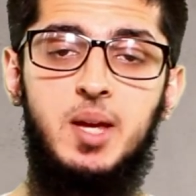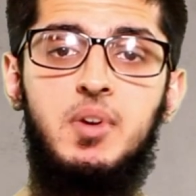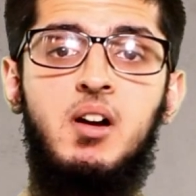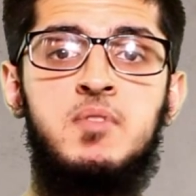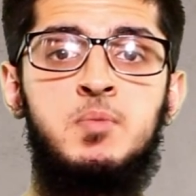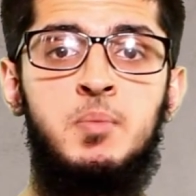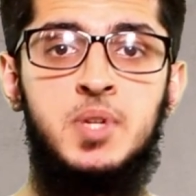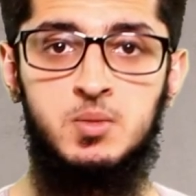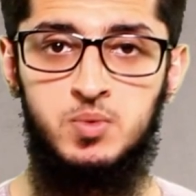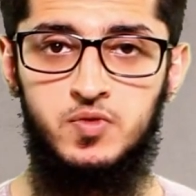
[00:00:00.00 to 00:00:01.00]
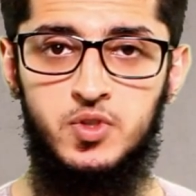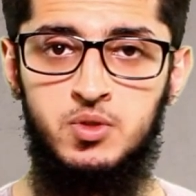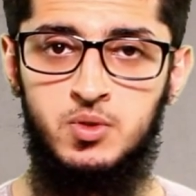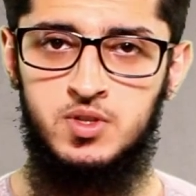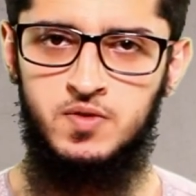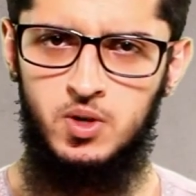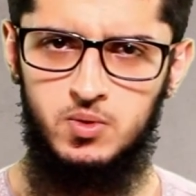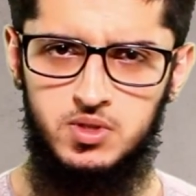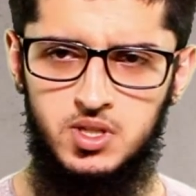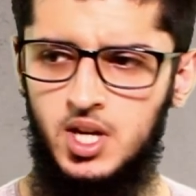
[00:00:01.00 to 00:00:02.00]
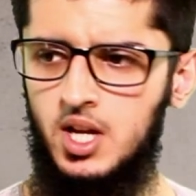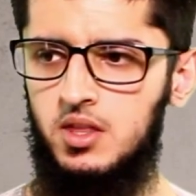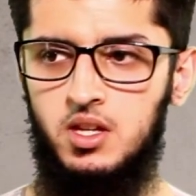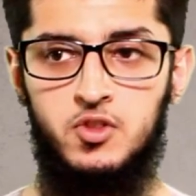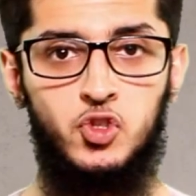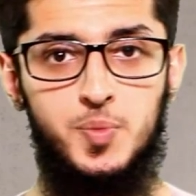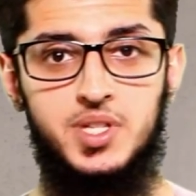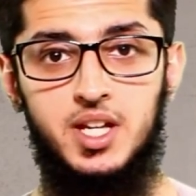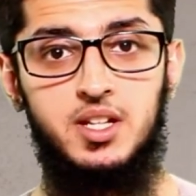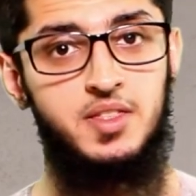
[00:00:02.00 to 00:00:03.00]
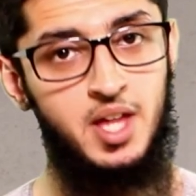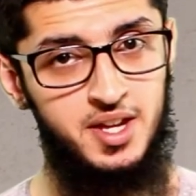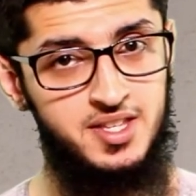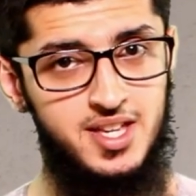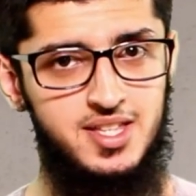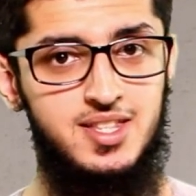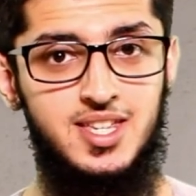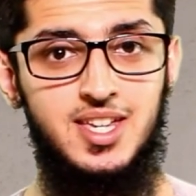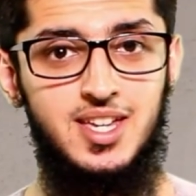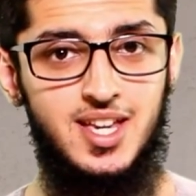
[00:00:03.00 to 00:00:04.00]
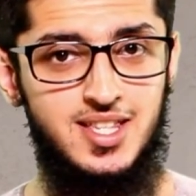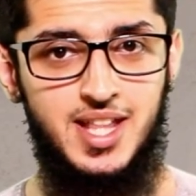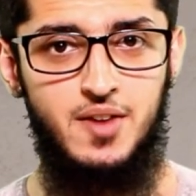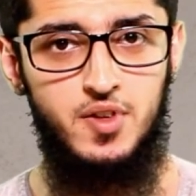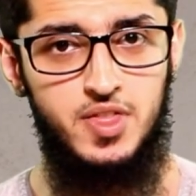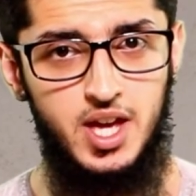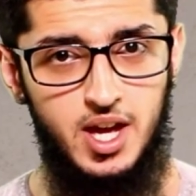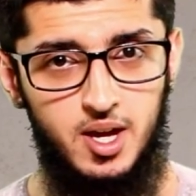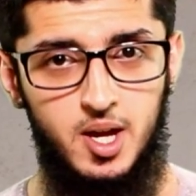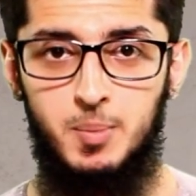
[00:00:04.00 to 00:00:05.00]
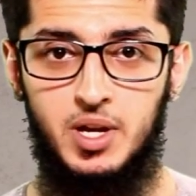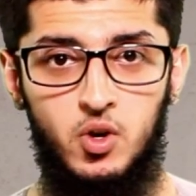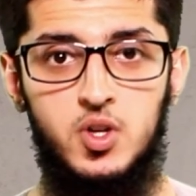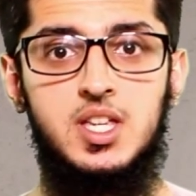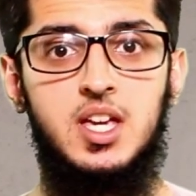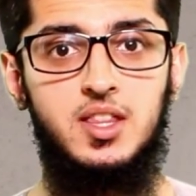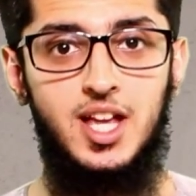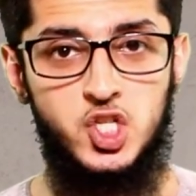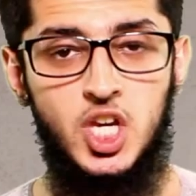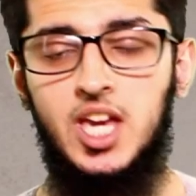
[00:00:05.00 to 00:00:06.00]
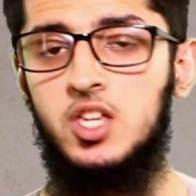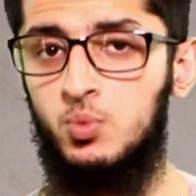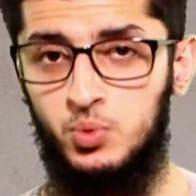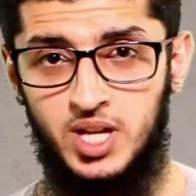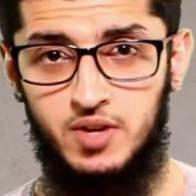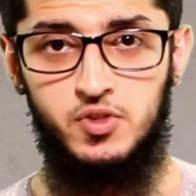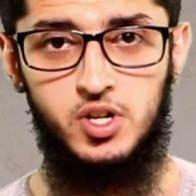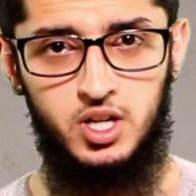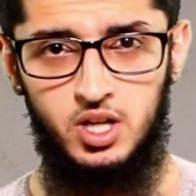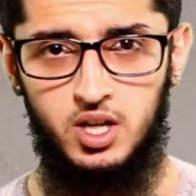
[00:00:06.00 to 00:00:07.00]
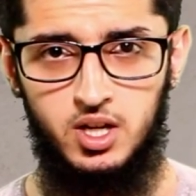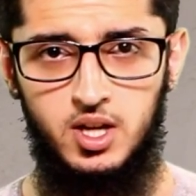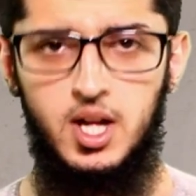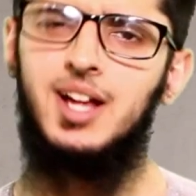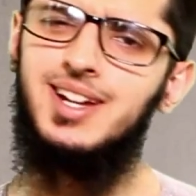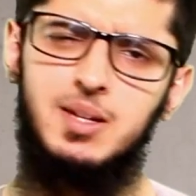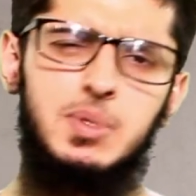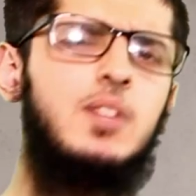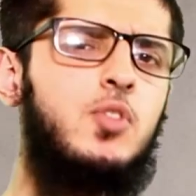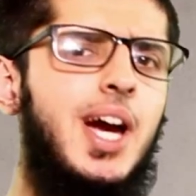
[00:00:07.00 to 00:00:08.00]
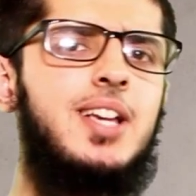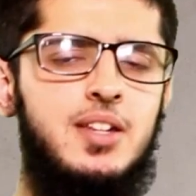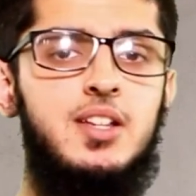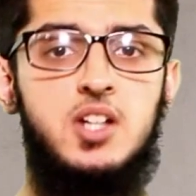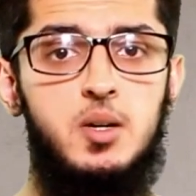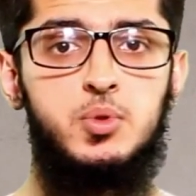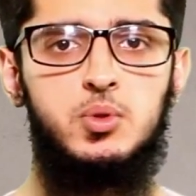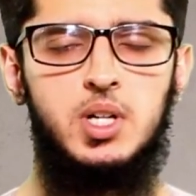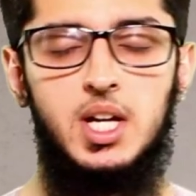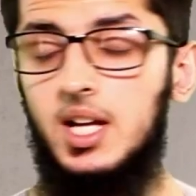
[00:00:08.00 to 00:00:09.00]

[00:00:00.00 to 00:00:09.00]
it becomes permissible for you to vote. The other group said that necessity is never there because that change will never occur. Let me give you guys an example.